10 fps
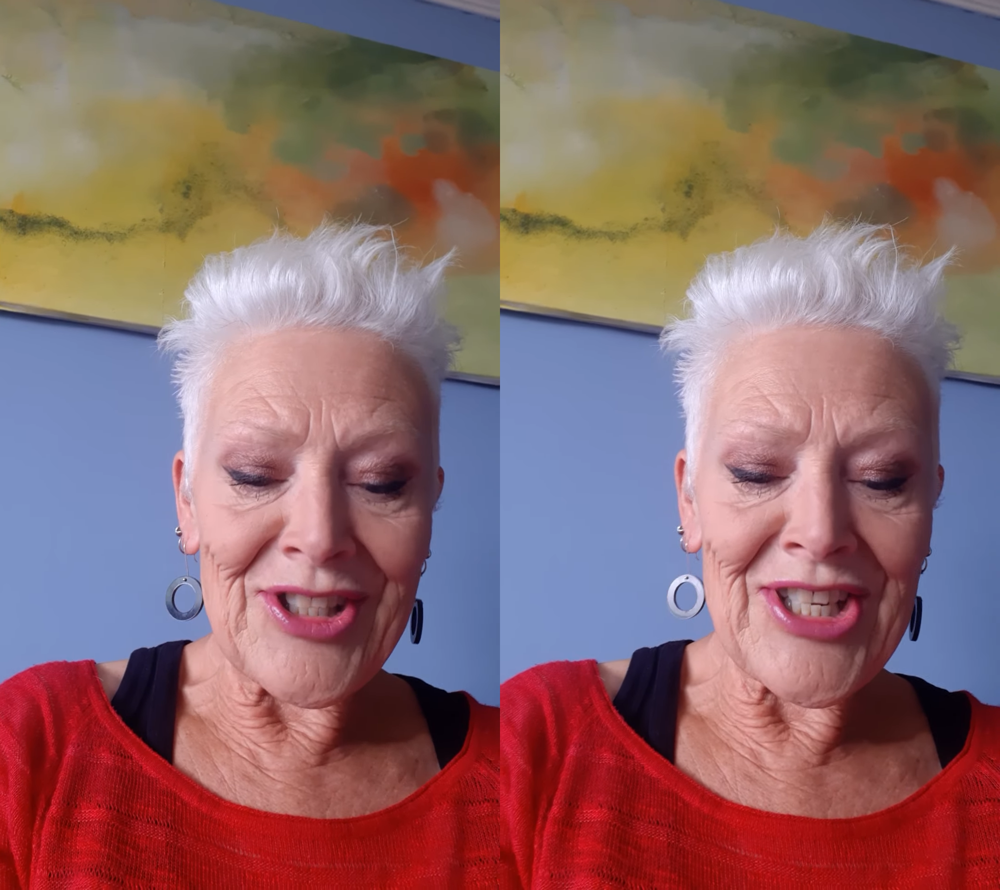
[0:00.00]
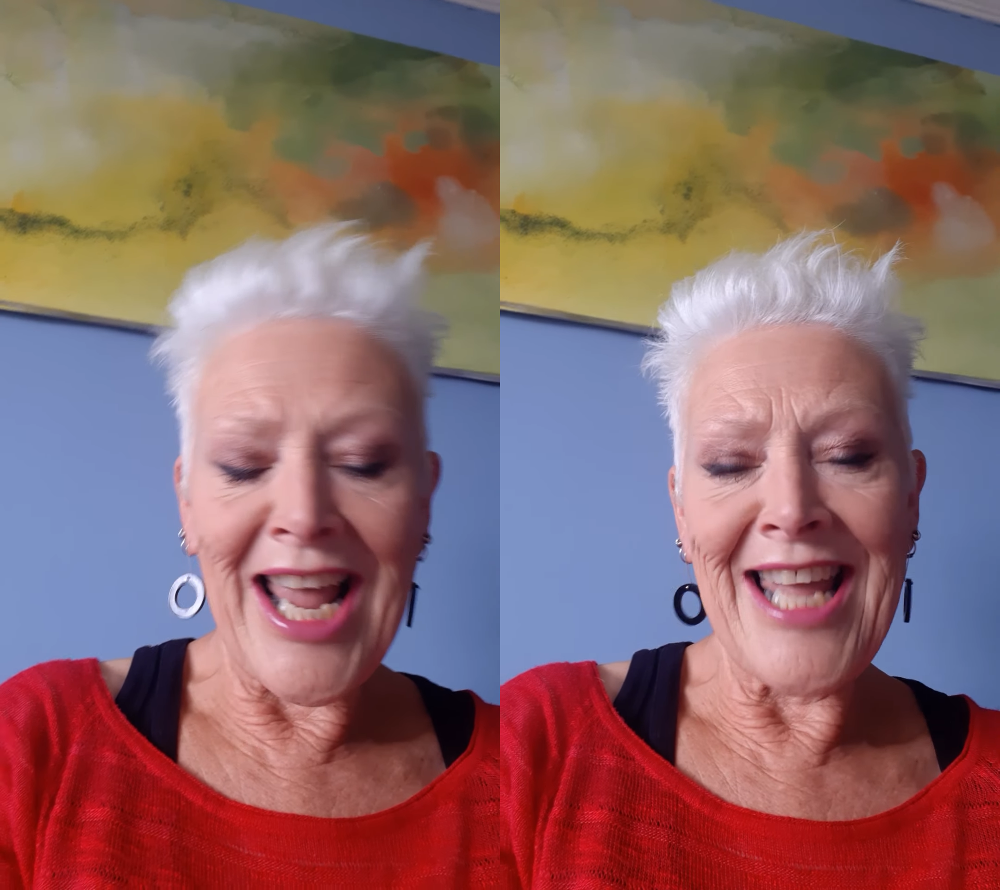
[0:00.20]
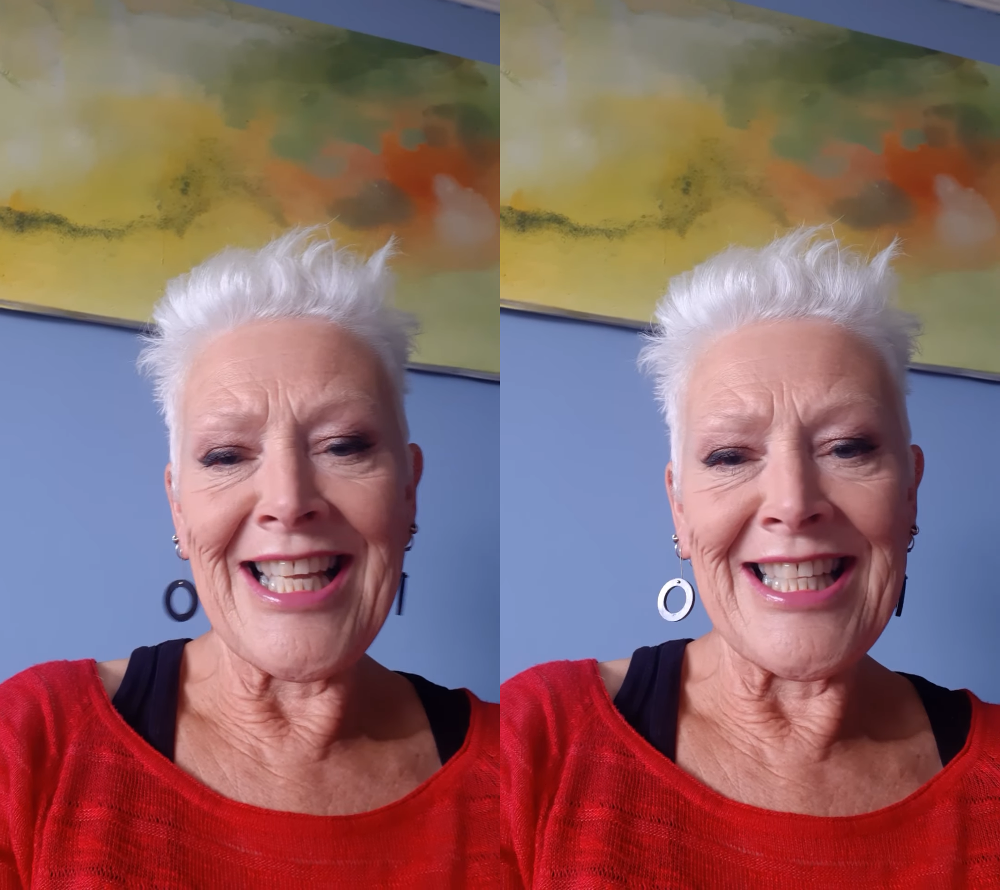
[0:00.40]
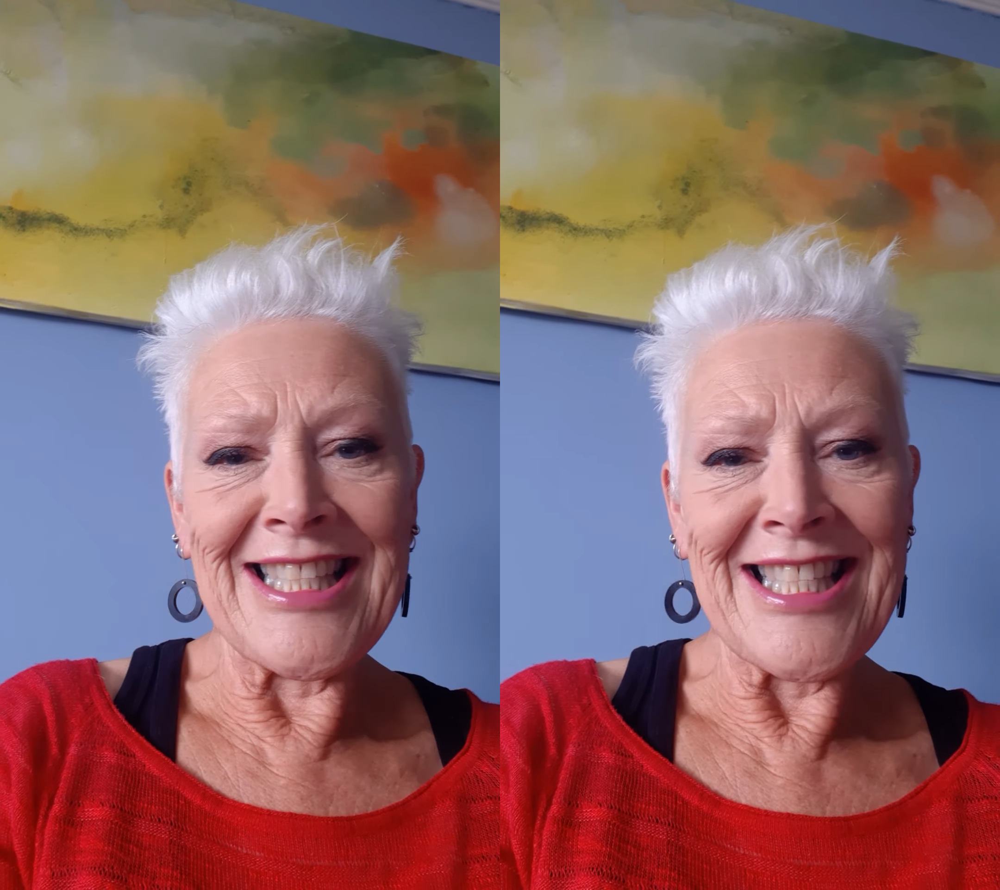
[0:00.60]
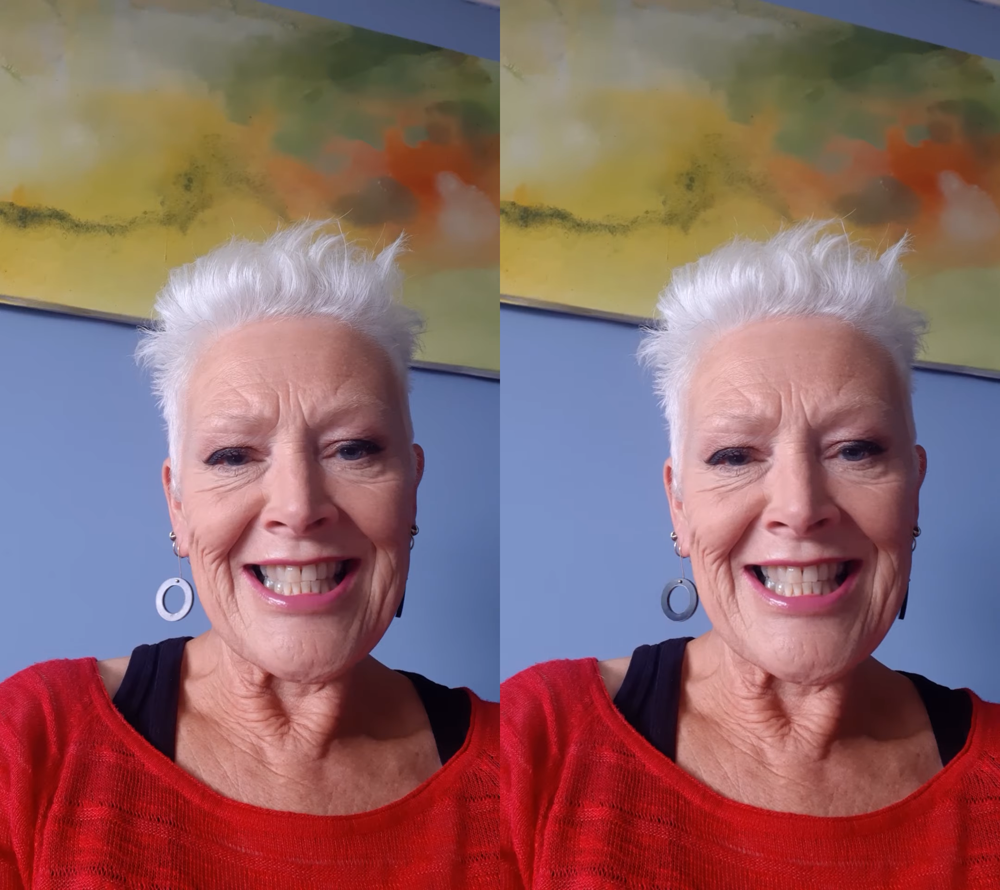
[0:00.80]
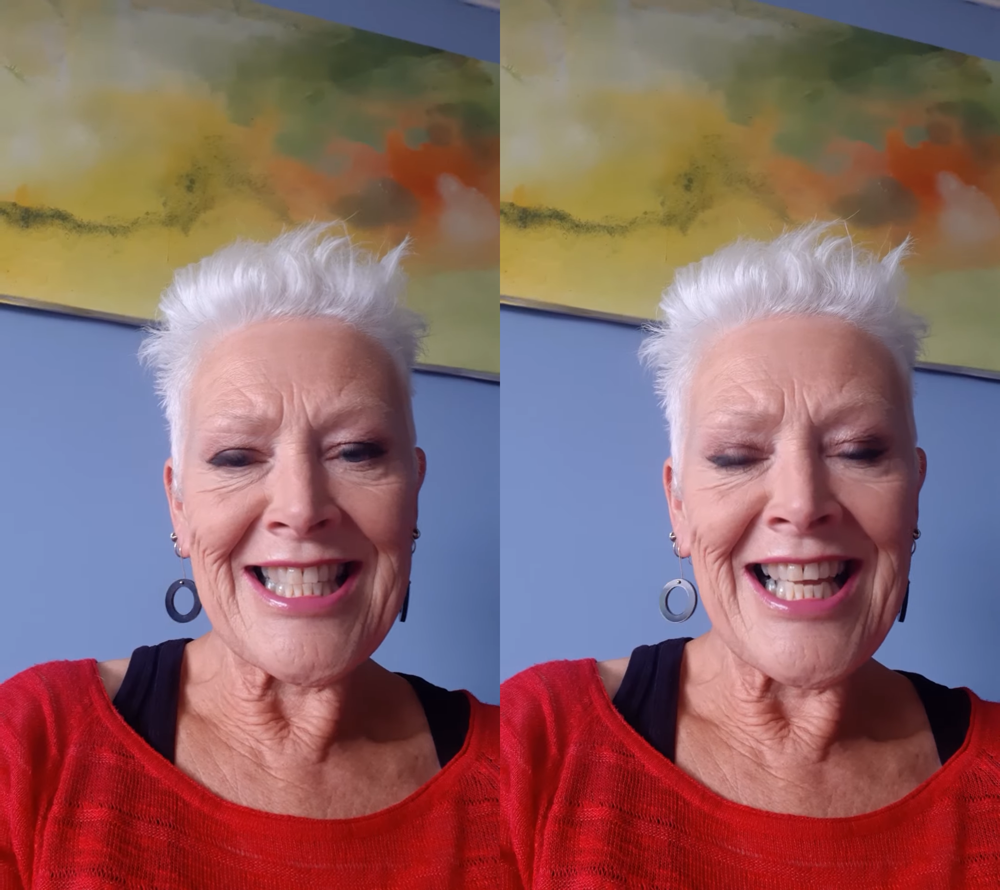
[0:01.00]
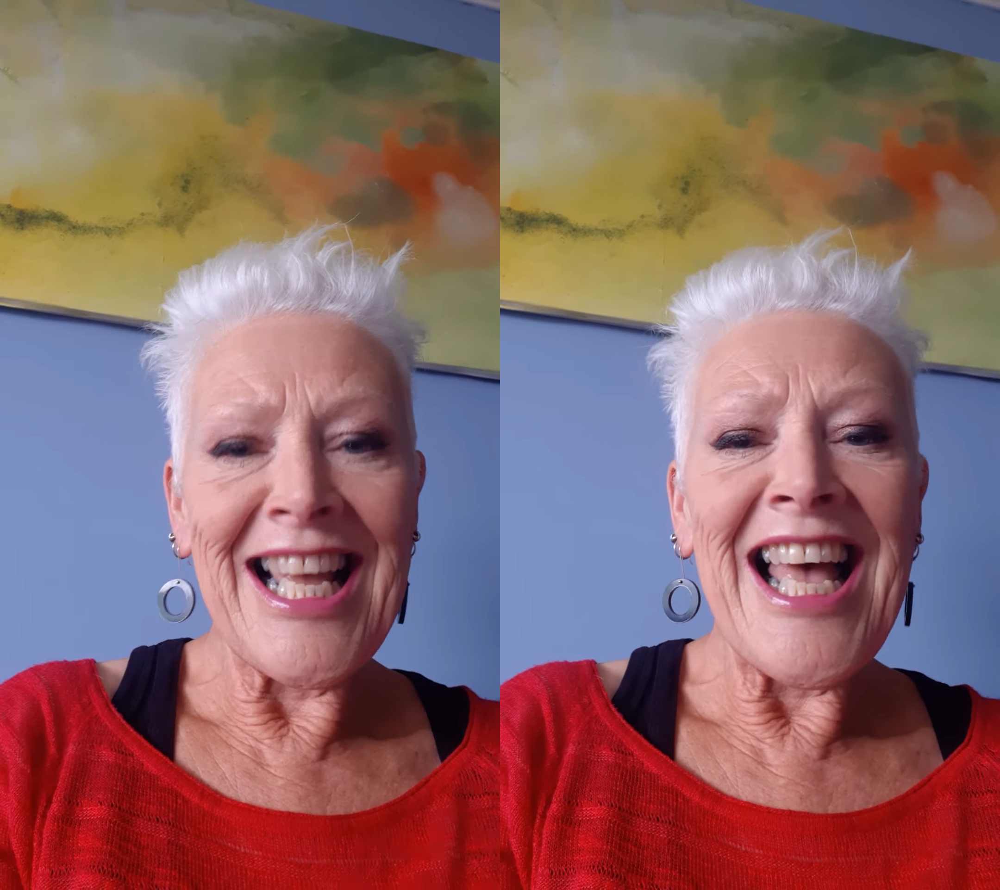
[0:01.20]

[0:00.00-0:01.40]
chains,